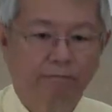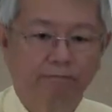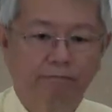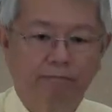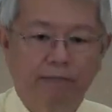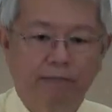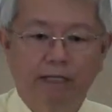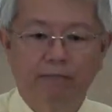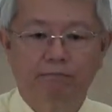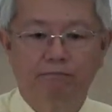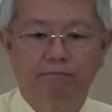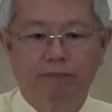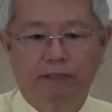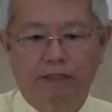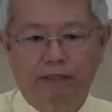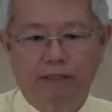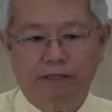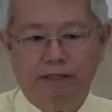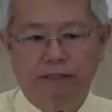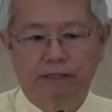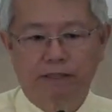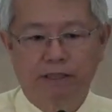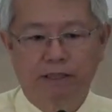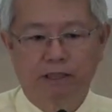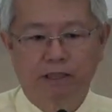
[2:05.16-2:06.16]

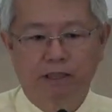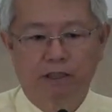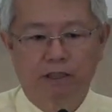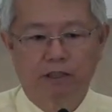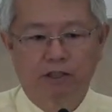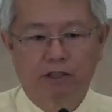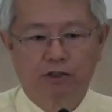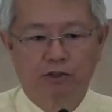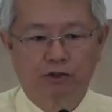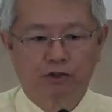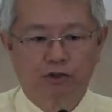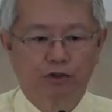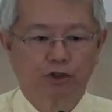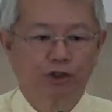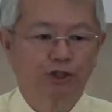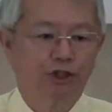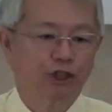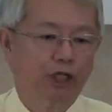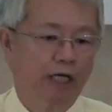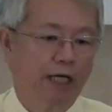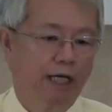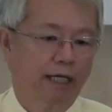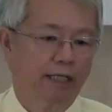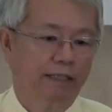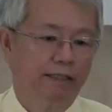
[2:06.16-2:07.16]
members to
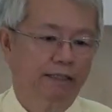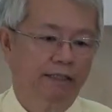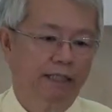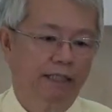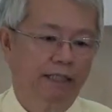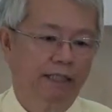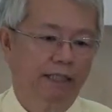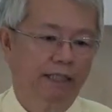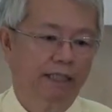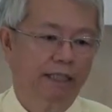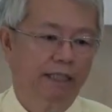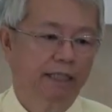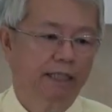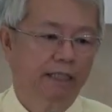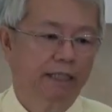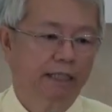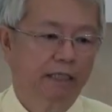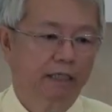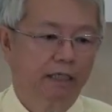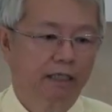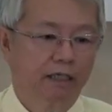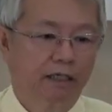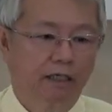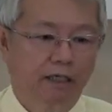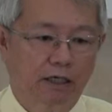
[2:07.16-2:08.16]
share the
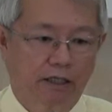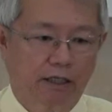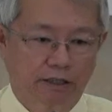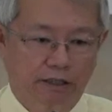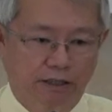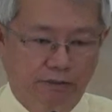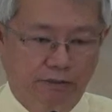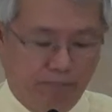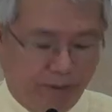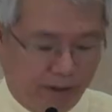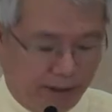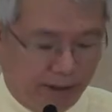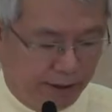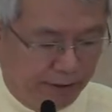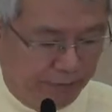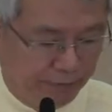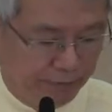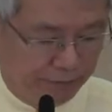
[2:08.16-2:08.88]
gospel.